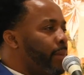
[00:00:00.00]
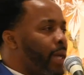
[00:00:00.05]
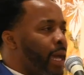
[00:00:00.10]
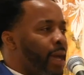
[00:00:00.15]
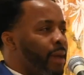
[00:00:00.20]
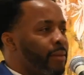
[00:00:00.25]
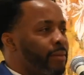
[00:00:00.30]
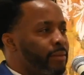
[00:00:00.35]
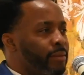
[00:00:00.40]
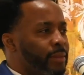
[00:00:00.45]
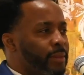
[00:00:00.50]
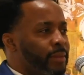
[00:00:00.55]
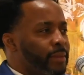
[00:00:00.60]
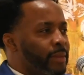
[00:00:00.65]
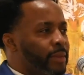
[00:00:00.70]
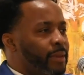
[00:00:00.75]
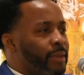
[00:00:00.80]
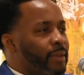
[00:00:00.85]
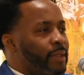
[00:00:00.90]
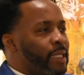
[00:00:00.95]
not
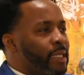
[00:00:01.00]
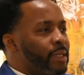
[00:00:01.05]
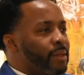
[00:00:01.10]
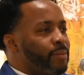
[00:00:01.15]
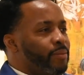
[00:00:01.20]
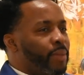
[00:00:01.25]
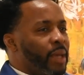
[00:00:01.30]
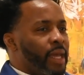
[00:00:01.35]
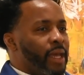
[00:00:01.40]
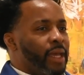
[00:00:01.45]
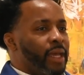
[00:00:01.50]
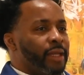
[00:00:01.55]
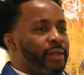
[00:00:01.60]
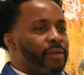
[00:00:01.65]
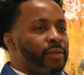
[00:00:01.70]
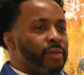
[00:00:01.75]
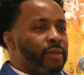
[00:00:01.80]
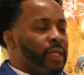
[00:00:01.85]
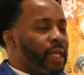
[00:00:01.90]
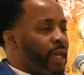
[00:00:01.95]

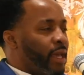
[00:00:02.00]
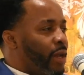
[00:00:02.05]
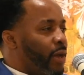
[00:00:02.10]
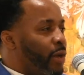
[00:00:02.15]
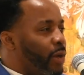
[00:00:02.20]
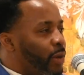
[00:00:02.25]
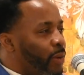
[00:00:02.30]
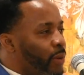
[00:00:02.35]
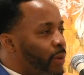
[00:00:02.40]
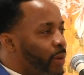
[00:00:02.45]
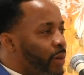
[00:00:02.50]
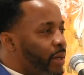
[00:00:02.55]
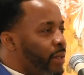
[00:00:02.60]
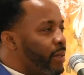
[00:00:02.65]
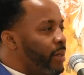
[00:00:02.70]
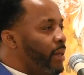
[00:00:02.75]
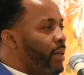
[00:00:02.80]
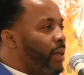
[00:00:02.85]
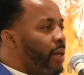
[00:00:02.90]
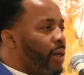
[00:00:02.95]
being ghetto
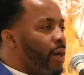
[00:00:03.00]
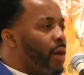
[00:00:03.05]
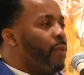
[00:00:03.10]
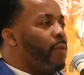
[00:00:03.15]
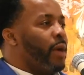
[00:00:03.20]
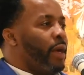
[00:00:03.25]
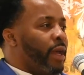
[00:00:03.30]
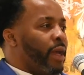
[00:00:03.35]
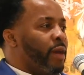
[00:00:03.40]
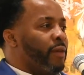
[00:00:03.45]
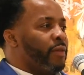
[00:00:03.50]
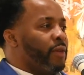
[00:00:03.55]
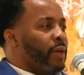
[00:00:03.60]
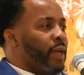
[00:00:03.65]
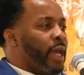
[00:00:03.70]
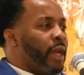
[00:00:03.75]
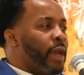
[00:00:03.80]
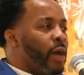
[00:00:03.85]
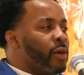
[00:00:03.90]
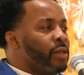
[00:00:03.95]
or whatever.
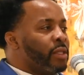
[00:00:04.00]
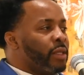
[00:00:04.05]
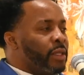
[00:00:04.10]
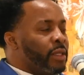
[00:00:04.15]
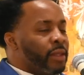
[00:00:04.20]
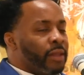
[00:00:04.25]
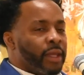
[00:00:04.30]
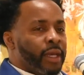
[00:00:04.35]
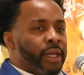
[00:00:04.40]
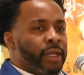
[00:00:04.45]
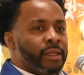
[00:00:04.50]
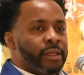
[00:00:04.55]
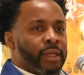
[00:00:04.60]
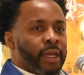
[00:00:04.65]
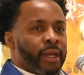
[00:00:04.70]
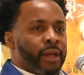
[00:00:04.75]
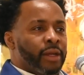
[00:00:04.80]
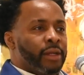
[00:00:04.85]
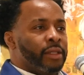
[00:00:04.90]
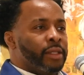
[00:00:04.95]
And those are the things
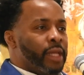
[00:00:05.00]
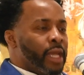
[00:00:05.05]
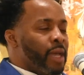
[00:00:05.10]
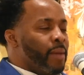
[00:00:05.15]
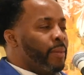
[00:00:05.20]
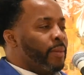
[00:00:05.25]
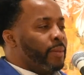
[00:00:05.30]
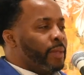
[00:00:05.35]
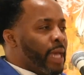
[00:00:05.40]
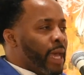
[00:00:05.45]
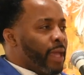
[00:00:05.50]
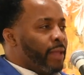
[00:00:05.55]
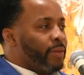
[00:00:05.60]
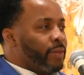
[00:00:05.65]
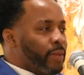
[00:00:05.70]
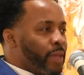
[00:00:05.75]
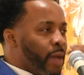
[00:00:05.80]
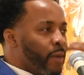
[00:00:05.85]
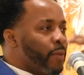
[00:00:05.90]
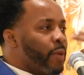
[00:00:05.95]
that are
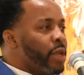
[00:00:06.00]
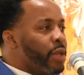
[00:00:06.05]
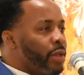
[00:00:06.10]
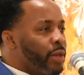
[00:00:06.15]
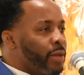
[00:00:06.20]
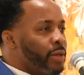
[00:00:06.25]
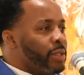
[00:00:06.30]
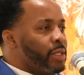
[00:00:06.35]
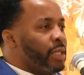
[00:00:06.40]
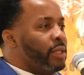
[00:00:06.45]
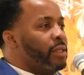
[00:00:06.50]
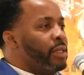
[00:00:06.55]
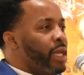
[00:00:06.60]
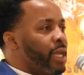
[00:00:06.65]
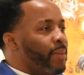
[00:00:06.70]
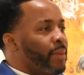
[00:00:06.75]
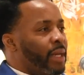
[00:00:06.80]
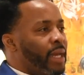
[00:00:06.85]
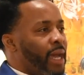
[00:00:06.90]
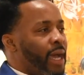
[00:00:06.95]
that we use to
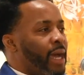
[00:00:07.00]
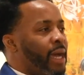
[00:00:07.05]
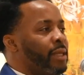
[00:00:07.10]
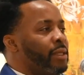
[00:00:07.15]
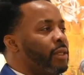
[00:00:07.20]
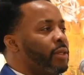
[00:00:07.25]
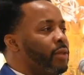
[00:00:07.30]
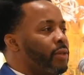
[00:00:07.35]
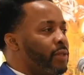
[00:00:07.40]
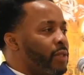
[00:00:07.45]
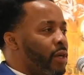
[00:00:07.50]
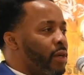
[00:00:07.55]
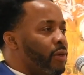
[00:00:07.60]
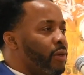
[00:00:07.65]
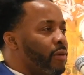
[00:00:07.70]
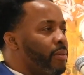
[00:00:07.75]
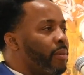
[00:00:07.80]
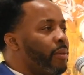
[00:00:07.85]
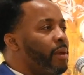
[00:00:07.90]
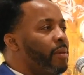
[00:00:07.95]
demonize and
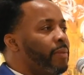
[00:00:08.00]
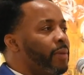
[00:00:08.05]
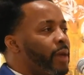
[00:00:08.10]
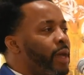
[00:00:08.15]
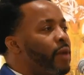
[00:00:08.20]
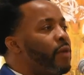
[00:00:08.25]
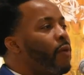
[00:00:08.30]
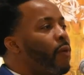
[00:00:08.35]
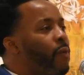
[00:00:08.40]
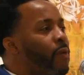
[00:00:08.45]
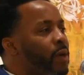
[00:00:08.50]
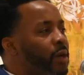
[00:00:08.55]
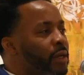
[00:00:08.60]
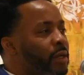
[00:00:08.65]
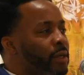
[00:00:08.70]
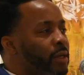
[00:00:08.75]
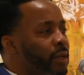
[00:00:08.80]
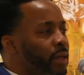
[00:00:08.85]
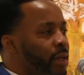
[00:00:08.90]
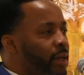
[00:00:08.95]
certain people in
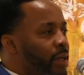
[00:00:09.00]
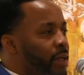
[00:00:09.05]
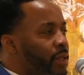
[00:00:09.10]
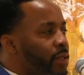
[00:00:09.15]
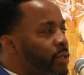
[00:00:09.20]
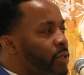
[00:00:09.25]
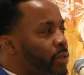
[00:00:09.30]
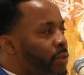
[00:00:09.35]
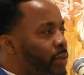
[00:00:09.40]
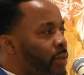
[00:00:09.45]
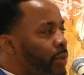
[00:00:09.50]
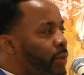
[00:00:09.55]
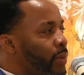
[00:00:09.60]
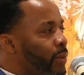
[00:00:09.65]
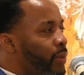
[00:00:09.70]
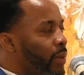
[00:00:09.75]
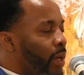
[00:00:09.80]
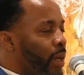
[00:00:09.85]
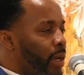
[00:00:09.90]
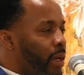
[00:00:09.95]
order to
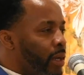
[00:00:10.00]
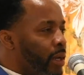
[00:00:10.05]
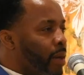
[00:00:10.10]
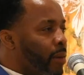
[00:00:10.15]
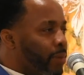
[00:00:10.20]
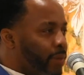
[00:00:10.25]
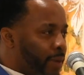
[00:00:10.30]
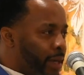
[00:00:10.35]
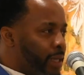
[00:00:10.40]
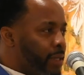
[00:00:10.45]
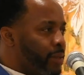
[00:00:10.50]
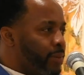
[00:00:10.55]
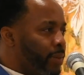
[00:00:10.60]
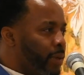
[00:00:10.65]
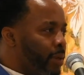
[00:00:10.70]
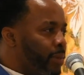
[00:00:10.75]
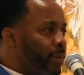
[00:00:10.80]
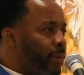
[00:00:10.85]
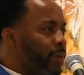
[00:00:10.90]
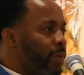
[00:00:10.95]
oppress
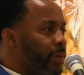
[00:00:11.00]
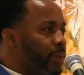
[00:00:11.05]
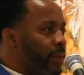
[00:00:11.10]
people,